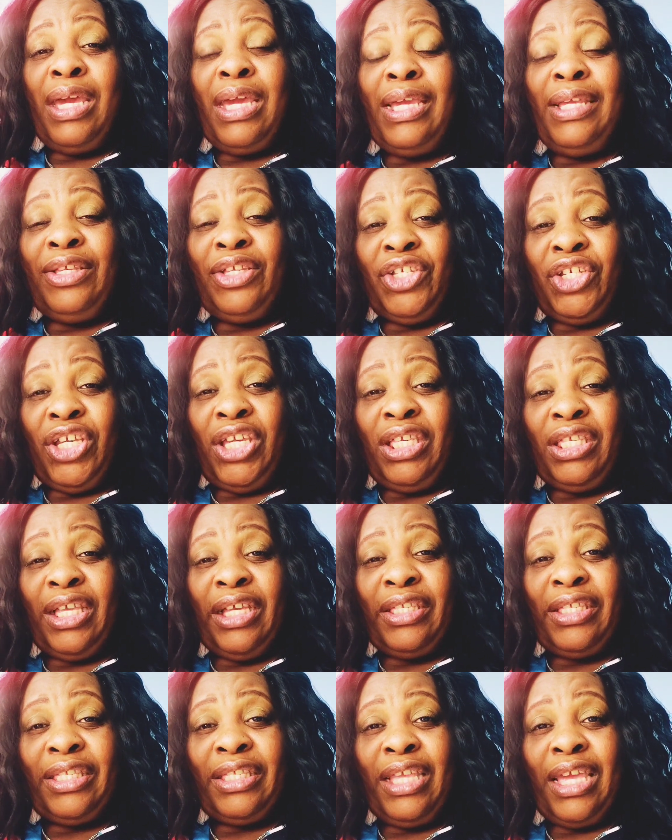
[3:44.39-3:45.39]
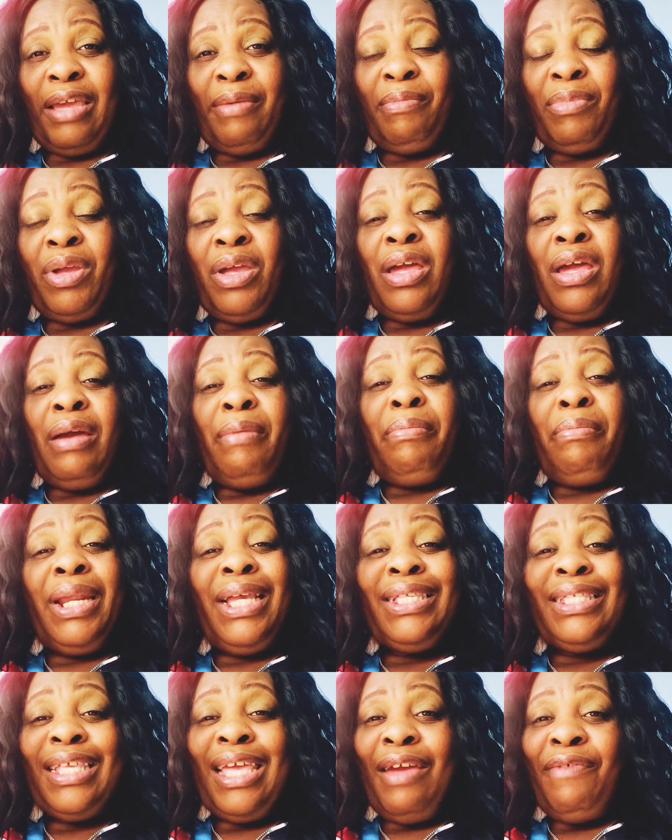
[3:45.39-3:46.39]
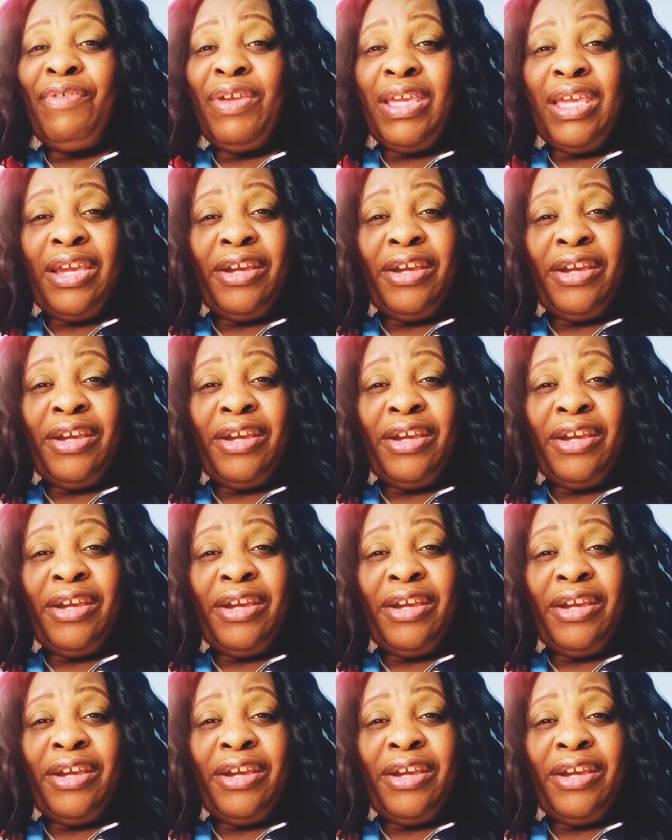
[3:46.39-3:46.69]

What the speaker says: In Jesus' name, bless every